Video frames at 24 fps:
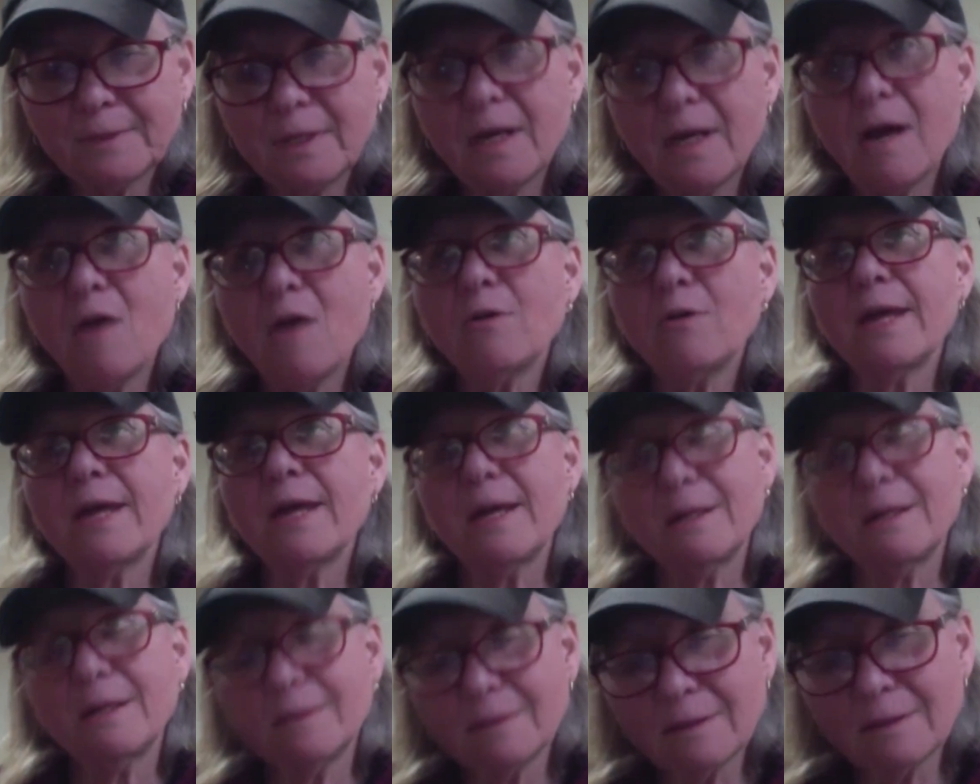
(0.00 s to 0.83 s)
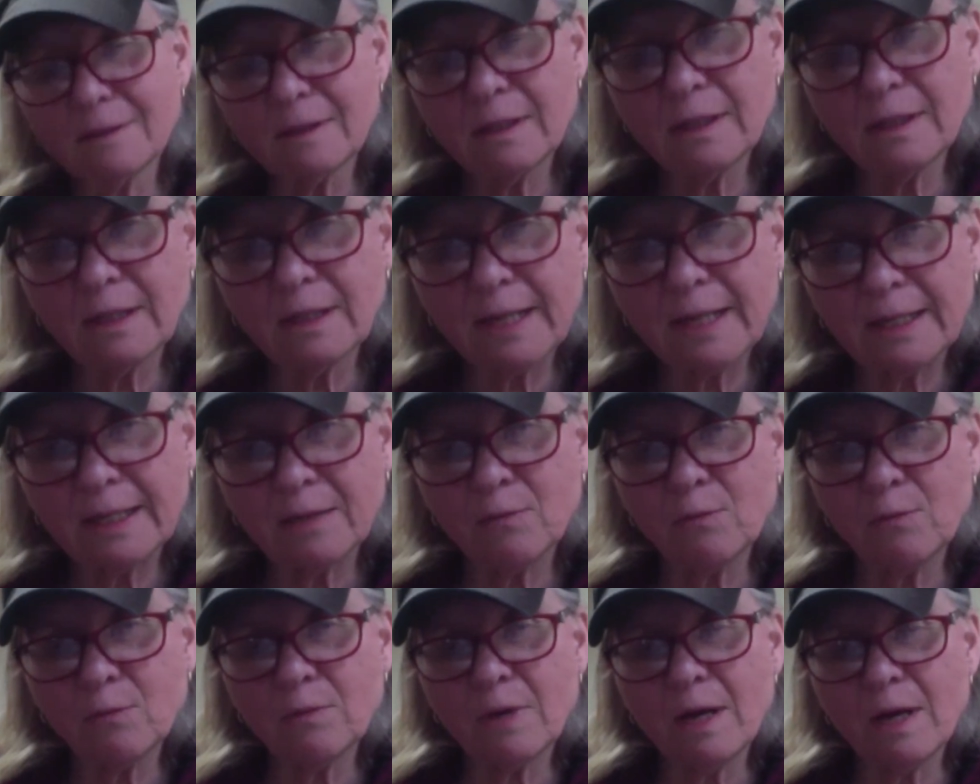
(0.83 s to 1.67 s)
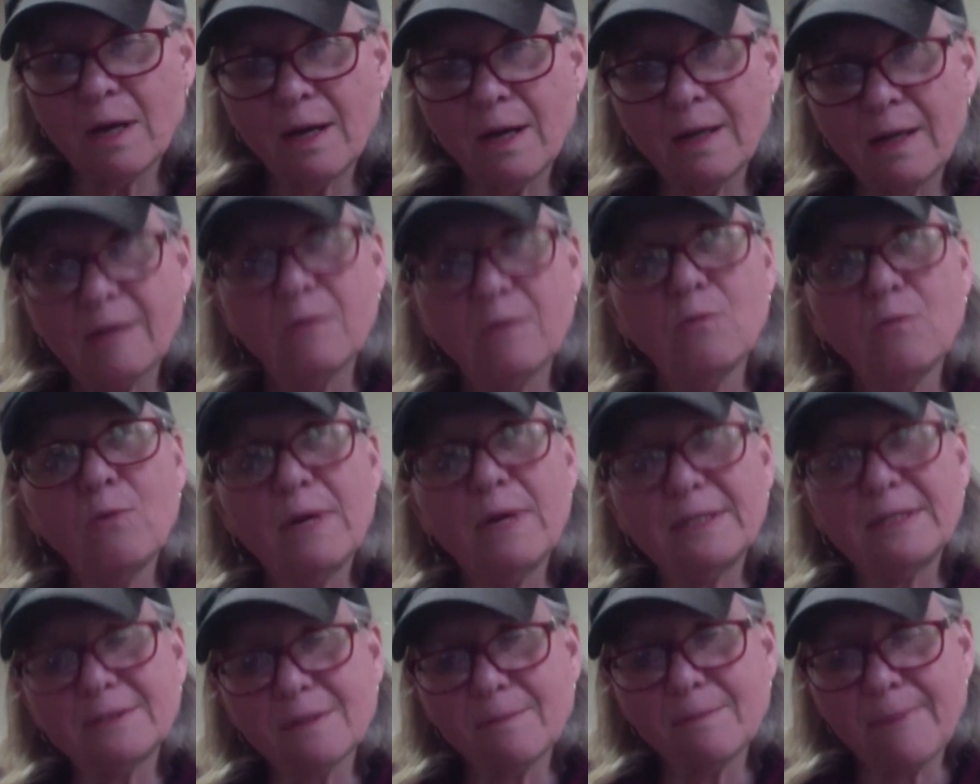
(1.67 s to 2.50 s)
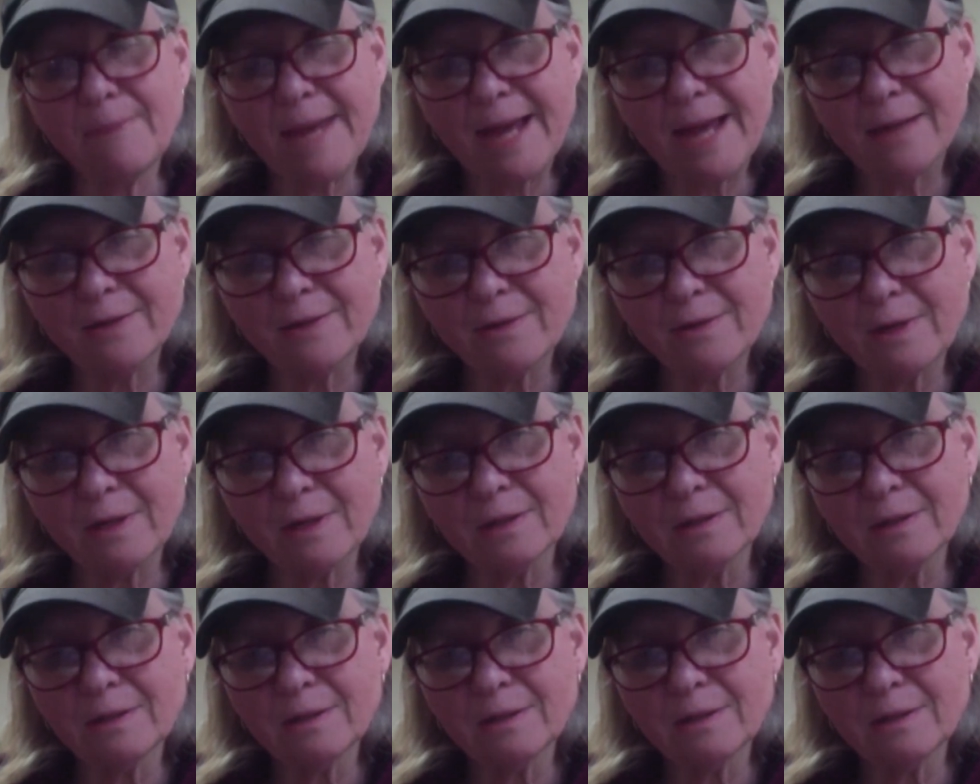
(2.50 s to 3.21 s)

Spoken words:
Okay. Like, what's a bad drug?